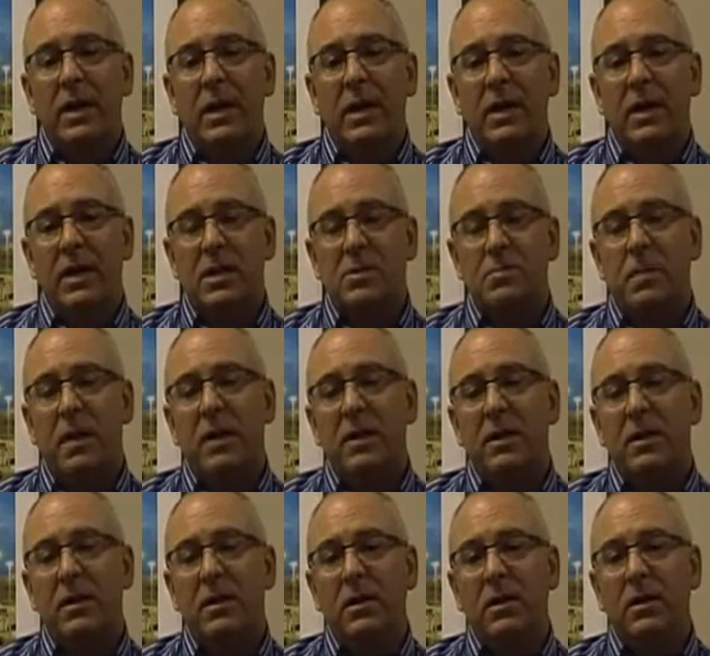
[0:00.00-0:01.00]
and
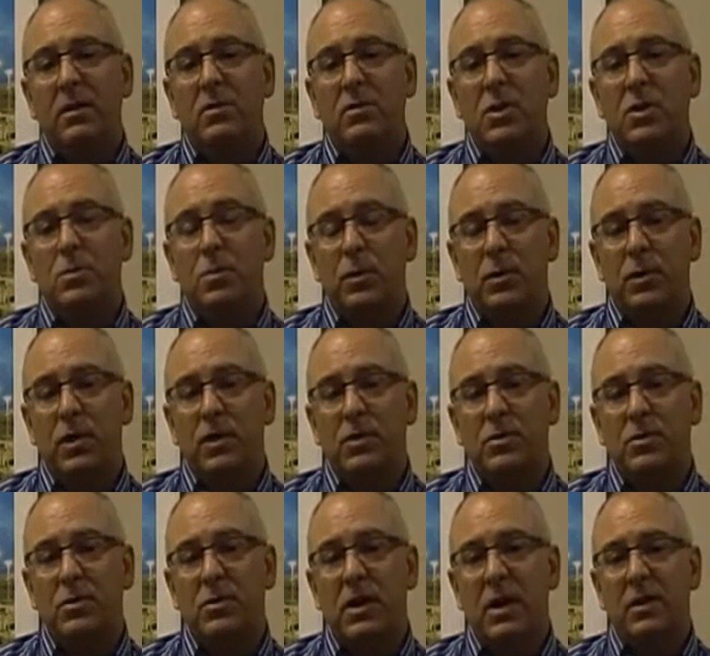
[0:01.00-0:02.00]
expanding in the
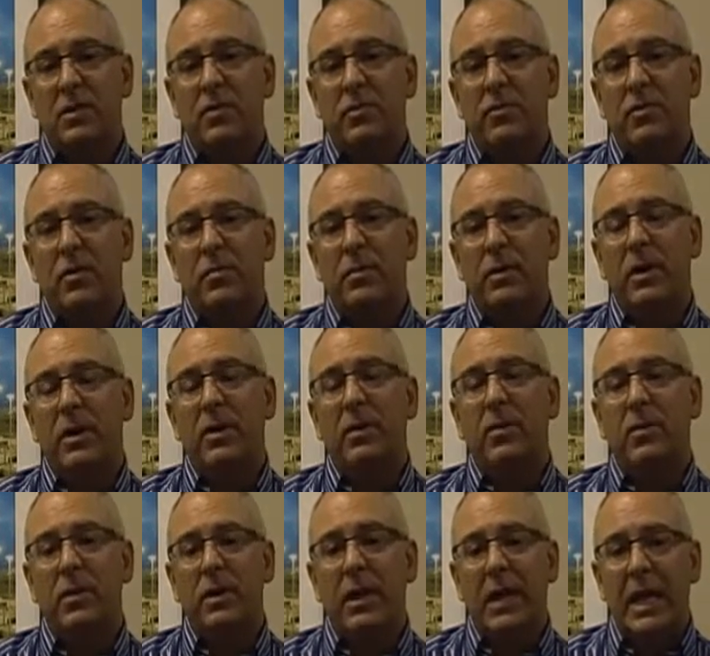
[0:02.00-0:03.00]
transportation sector from there
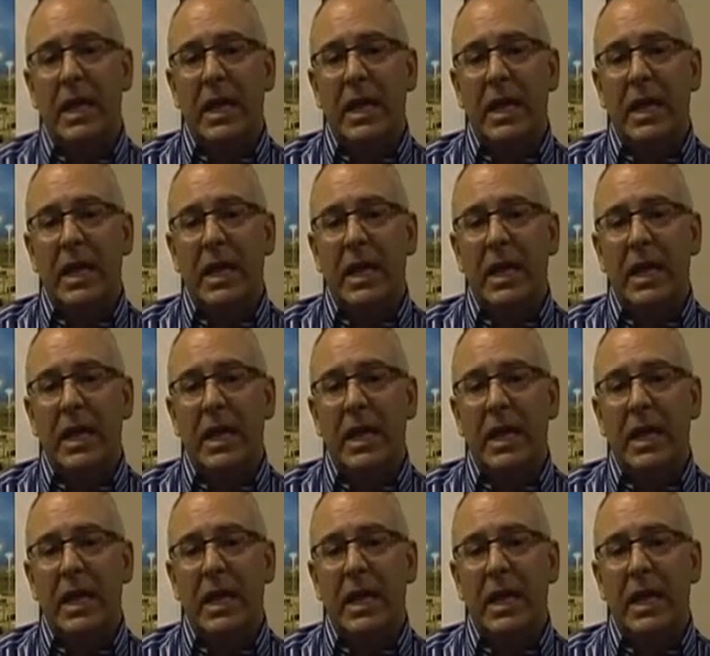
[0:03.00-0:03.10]
on,